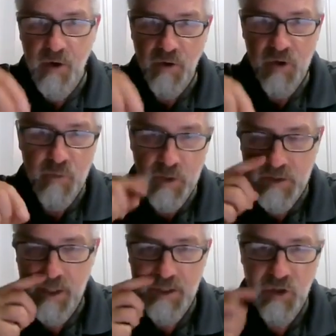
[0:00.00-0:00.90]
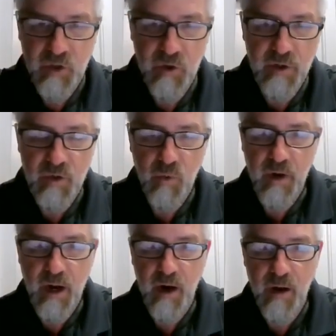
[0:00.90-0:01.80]
don't just fixate just on this
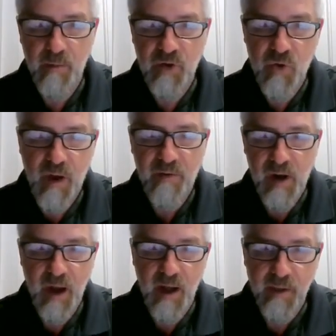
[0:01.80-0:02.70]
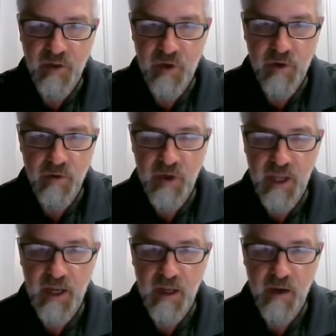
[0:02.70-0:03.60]
one area, but you have a knowledge and
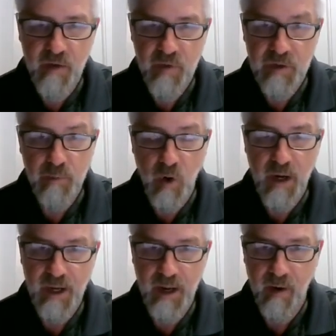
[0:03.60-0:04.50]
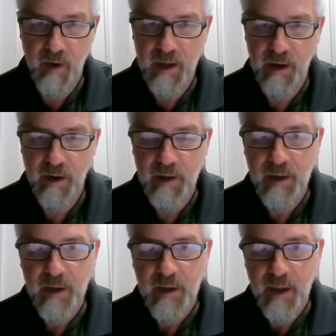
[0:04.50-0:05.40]
understanding of this market area
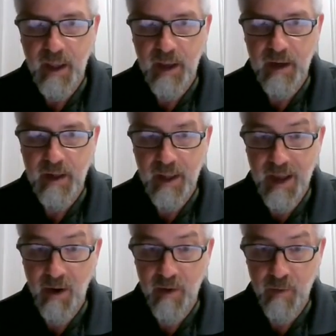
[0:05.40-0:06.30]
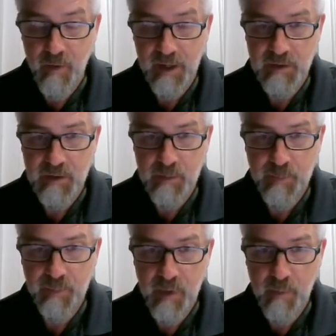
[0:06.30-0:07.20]
and how it affects
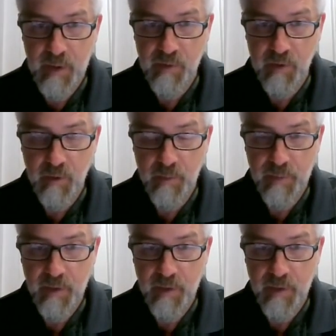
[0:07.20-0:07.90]
people.